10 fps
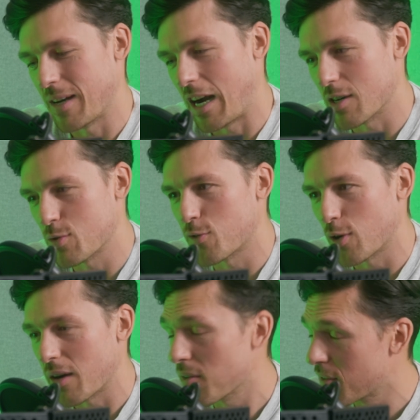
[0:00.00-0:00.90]
hard to
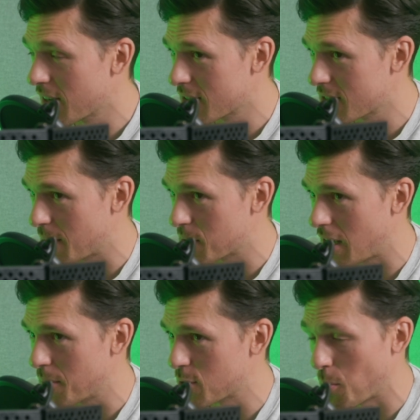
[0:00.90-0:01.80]
follow everything at the same
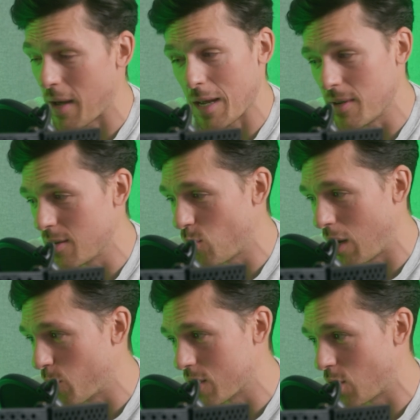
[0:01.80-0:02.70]
time. So maybe
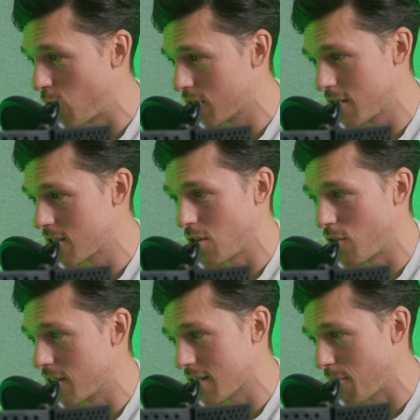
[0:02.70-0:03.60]
while we talk, there is
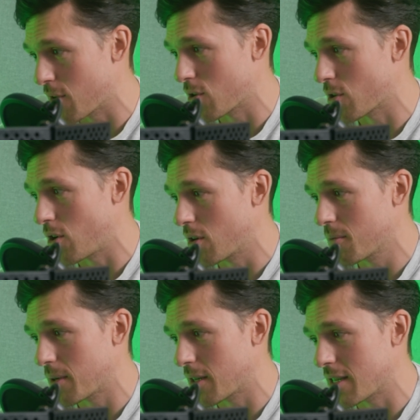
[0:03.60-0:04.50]
already something going
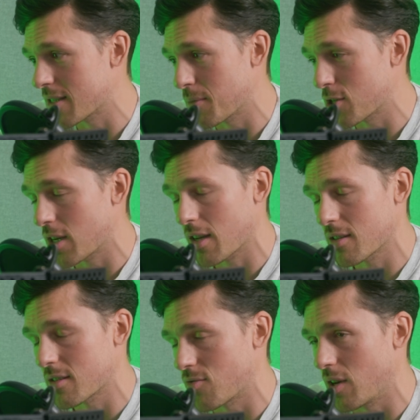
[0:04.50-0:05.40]
on. But last time I checked,
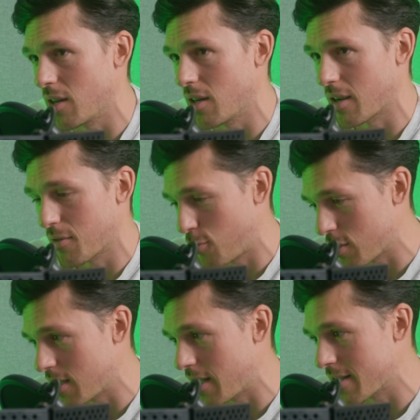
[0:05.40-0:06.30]
it's really like
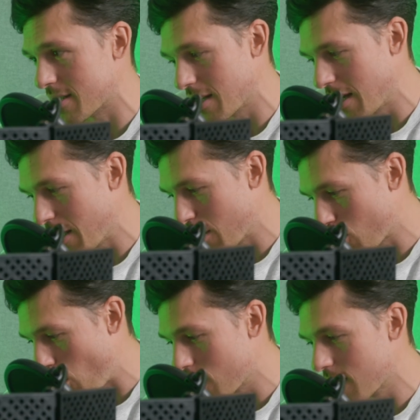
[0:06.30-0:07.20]
14A is
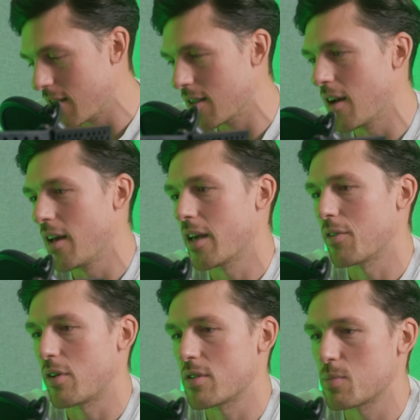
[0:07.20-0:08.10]
currently
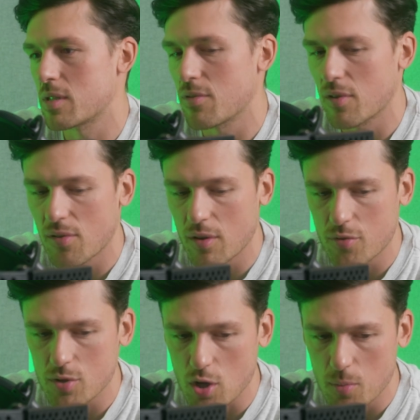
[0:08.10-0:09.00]
a very specific thing
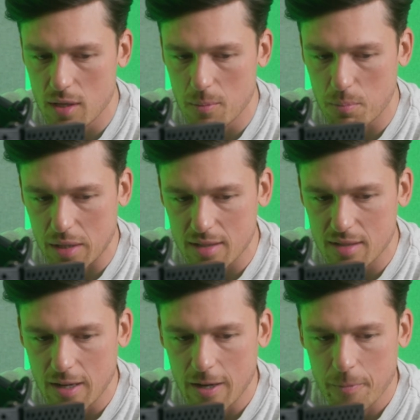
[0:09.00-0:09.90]
for Germany. But